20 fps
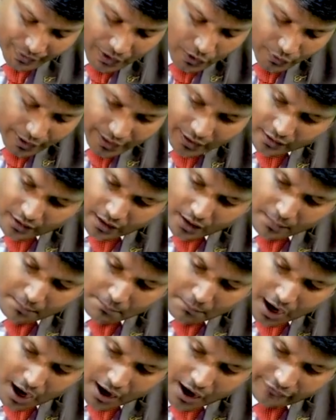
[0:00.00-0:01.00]
Okay,
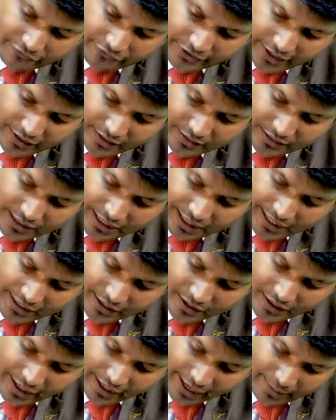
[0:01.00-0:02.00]
morphine, the
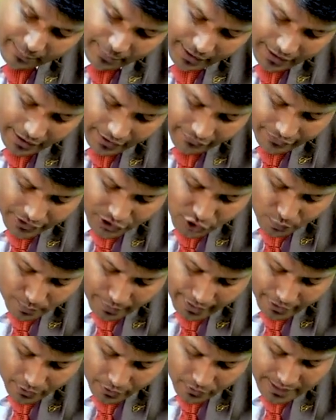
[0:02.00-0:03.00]
letter M, it refers to
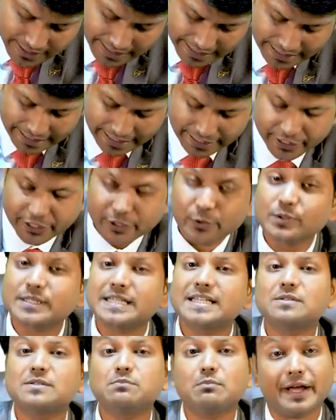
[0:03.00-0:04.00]
meiosis. It
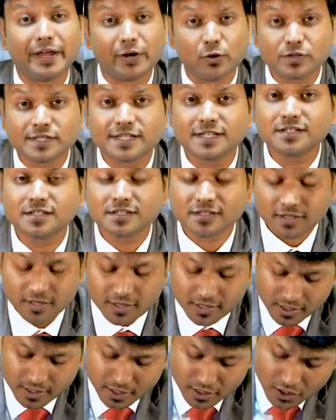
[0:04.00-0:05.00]
induces meiosis.
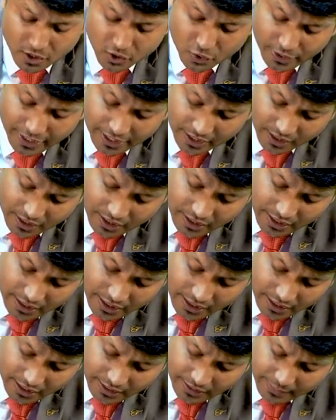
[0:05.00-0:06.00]
Okay,
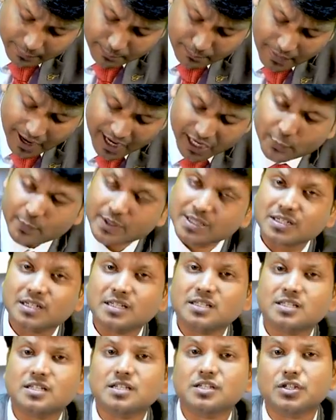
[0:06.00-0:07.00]
Marquis
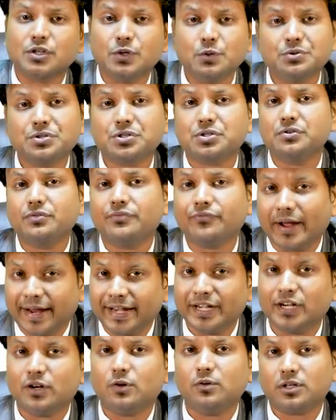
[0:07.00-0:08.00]
test is used to
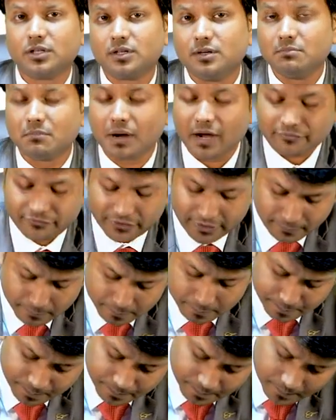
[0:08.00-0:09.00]
find out morphine.